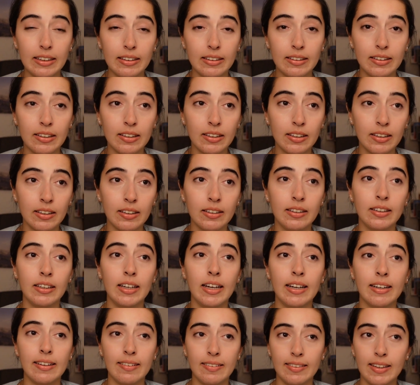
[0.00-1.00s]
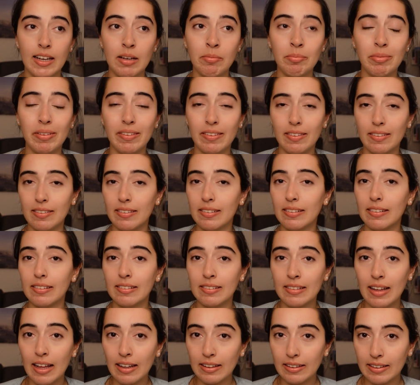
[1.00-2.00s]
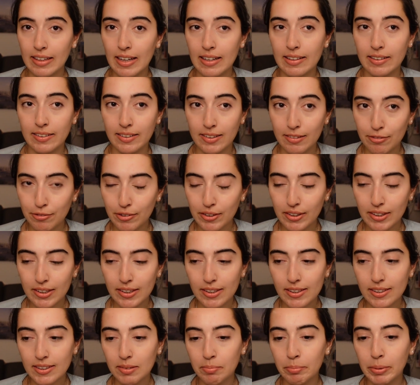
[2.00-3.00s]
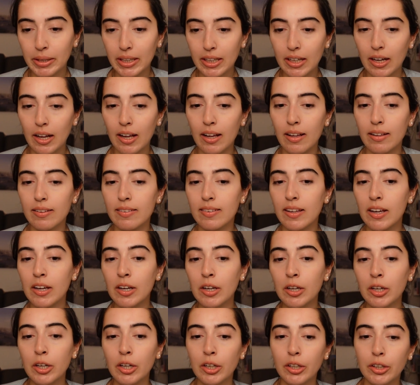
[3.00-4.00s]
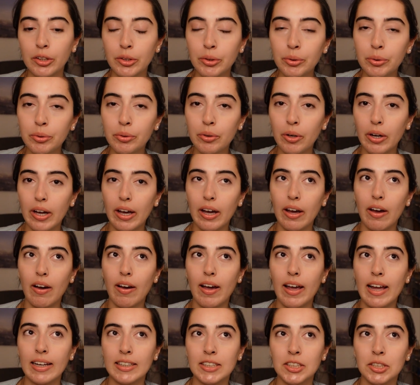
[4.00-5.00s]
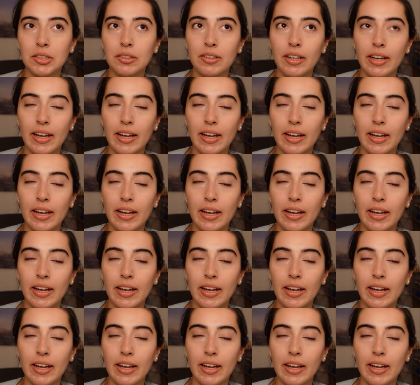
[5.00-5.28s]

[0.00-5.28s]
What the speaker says: the exam is not that difficult because you actually